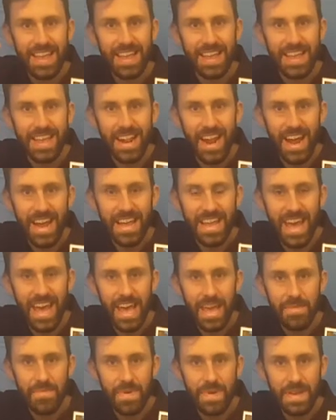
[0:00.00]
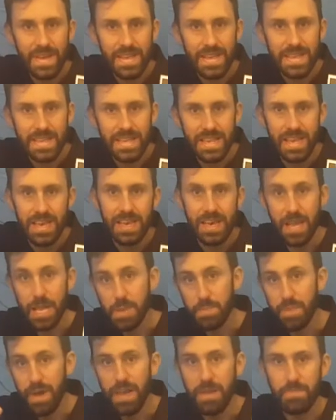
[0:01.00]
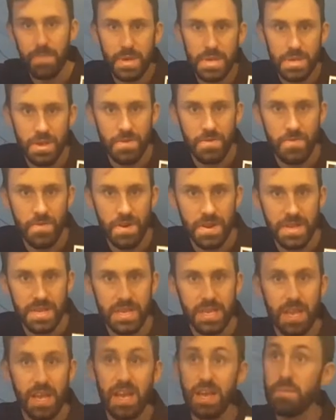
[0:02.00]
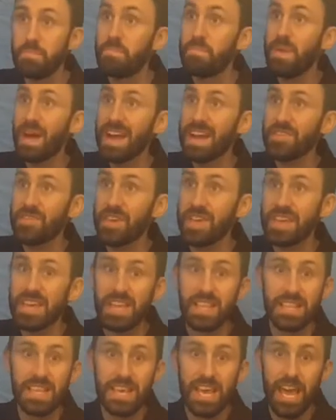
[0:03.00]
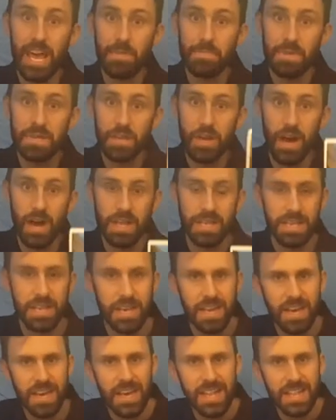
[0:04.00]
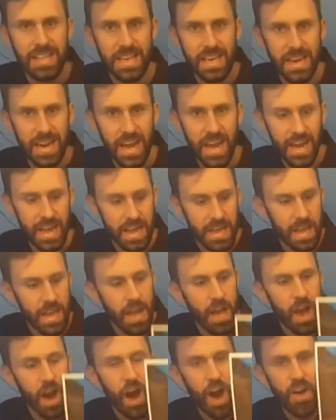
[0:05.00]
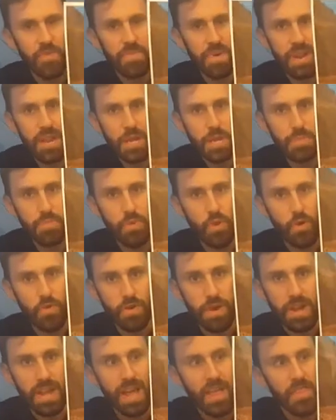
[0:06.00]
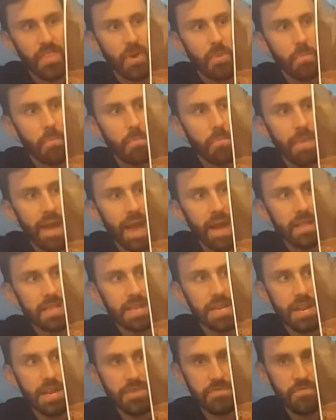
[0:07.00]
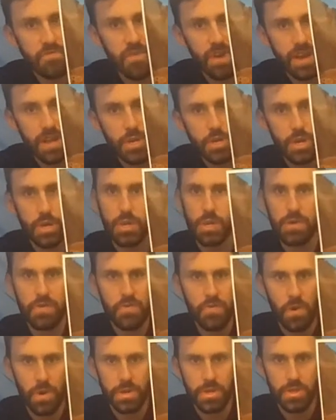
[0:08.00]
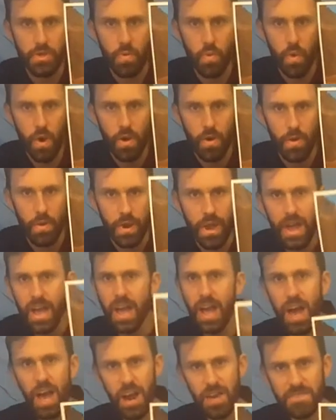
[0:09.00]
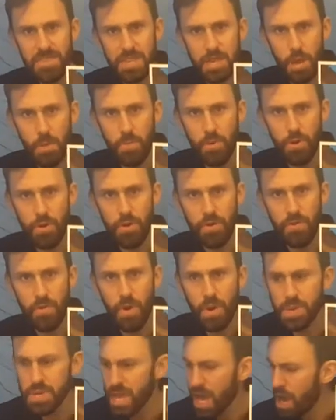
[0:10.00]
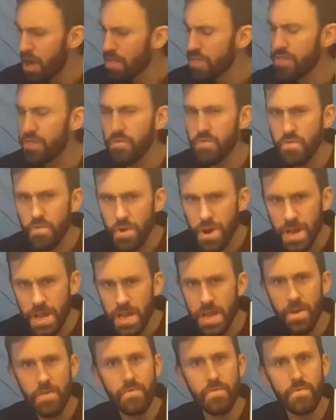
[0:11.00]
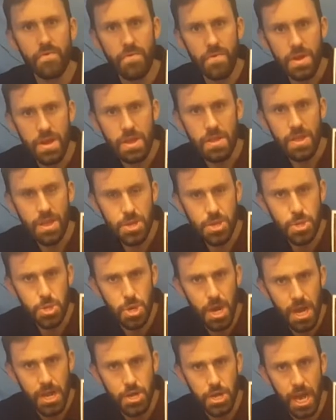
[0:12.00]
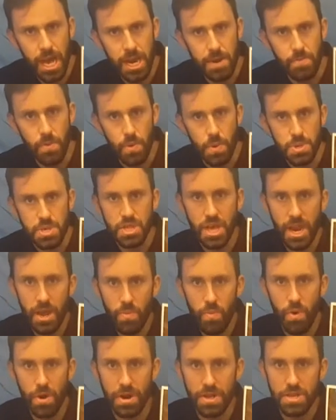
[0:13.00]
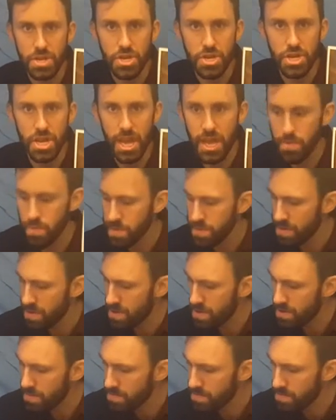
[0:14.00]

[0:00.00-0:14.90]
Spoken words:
G'day campers, it's me, Mr. Chris, back at the Kinder campsite. Today, I've been exploring the mountainous regions across the world, and I've stumbled across 3 really strange animals that I wanted to share with you.